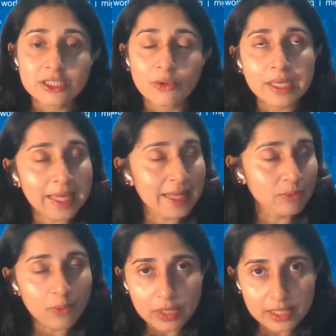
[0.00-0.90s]
So
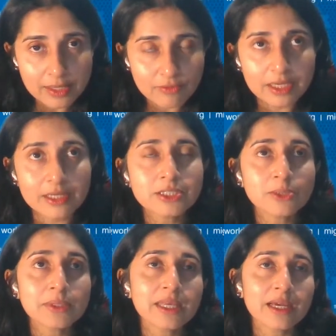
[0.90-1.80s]
again, we're working very
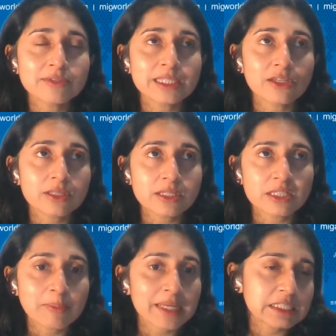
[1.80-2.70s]
closely with the IFC on
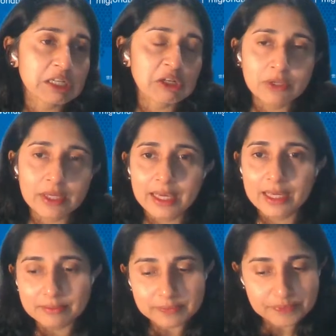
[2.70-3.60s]
this, basically looking
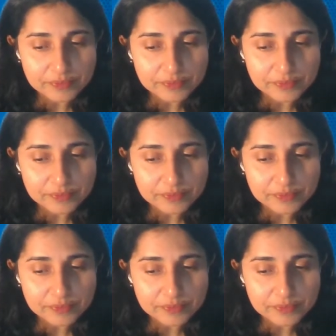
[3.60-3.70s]
at